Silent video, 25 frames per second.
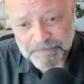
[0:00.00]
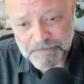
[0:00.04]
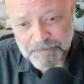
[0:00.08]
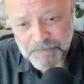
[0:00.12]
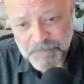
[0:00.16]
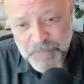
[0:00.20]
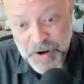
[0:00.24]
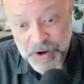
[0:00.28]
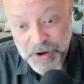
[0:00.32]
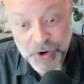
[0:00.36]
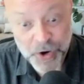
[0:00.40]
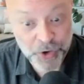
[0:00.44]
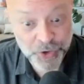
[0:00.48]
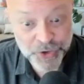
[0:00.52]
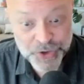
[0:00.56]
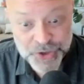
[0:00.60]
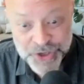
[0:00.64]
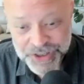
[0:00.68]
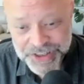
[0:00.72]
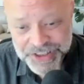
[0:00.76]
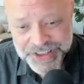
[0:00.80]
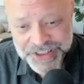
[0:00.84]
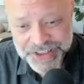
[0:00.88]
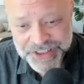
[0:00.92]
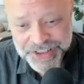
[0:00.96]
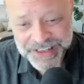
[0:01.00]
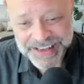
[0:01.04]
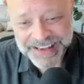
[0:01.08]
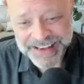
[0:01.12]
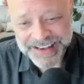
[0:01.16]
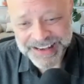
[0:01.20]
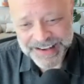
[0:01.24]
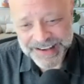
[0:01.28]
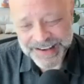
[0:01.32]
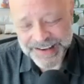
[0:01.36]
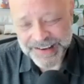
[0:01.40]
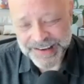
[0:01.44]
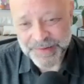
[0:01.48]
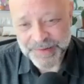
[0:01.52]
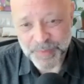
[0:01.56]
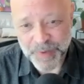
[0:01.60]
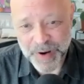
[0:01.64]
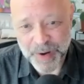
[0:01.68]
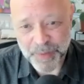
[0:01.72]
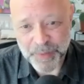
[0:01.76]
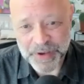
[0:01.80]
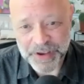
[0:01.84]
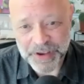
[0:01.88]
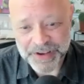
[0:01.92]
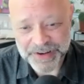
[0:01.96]
we're conscious,
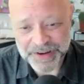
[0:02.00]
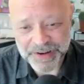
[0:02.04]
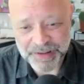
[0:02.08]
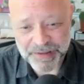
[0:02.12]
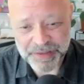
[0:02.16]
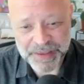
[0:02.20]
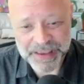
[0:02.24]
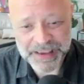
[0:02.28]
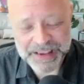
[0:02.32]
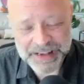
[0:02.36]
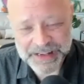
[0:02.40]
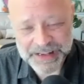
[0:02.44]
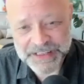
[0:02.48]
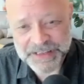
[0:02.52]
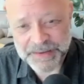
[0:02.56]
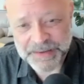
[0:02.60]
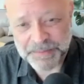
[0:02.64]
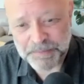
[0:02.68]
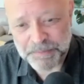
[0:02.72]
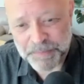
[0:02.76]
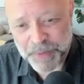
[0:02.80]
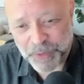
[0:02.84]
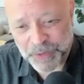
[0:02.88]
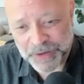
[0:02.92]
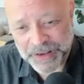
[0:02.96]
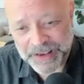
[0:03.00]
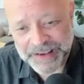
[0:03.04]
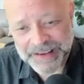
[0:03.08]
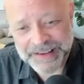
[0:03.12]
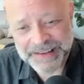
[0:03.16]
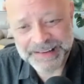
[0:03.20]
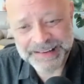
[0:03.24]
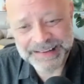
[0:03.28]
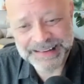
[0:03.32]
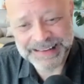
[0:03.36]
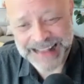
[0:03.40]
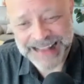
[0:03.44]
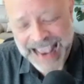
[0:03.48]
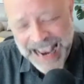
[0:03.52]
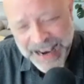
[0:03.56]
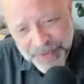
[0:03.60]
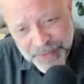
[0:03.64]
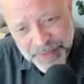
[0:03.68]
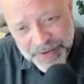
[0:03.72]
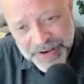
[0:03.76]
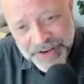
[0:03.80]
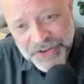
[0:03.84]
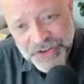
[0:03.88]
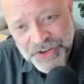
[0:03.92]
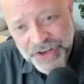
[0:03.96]
where we can think in symbolic
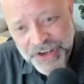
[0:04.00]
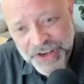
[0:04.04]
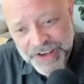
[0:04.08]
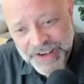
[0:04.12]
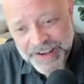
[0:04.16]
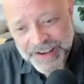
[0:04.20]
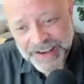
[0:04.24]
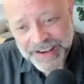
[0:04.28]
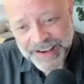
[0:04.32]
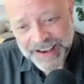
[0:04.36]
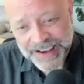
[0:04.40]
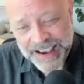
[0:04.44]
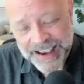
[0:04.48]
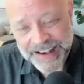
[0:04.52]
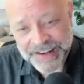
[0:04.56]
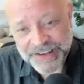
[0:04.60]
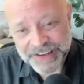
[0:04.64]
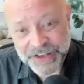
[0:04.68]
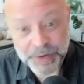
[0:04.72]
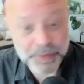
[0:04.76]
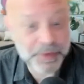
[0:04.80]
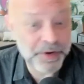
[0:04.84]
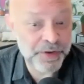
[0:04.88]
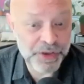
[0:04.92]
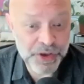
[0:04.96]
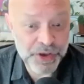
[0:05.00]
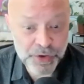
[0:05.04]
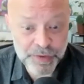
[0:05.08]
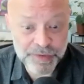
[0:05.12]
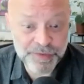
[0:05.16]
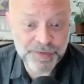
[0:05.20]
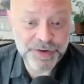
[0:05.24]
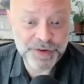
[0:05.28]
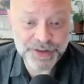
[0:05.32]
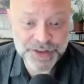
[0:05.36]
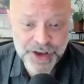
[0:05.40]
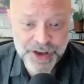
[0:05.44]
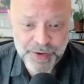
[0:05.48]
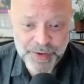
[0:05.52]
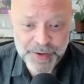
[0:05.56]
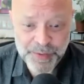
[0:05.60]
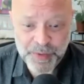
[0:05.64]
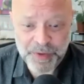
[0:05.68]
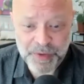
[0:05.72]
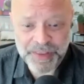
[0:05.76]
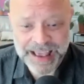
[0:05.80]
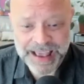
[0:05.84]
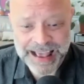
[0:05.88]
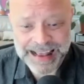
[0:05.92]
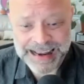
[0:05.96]
language. And so we're the universe going,
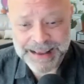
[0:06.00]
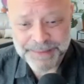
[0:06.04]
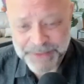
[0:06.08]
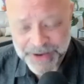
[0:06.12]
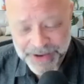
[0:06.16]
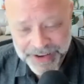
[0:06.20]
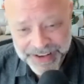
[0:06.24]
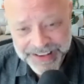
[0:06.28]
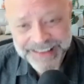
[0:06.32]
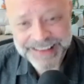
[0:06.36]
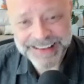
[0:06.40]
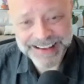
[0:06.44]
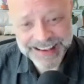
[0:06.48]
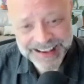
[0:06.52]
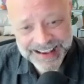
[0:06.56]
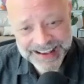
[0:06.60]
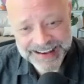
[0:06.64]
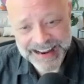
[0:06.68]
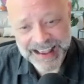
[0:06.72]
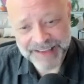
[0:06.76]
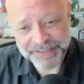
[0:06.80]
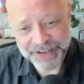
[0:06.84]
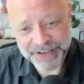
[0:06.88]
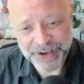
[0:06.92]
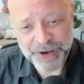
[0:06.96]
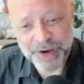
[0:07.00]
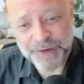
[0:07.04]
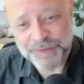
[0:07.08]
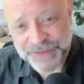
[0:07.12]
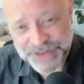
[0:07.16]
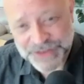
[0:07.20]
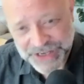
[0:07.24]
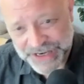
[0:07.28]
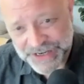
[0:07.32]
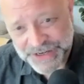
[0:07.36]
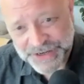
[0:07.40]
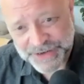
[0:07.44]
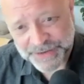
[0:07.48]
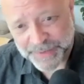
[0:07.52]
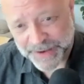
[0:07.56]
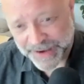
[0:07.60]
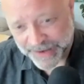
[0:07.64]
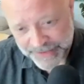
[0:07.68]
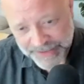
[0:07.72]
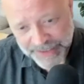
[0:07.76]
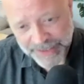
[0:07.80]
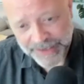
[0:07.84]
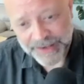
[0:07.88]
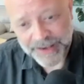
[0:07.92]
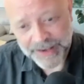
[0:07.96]
What the hell am I? and having a conversation
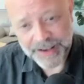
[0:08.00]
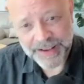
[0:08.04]
about it.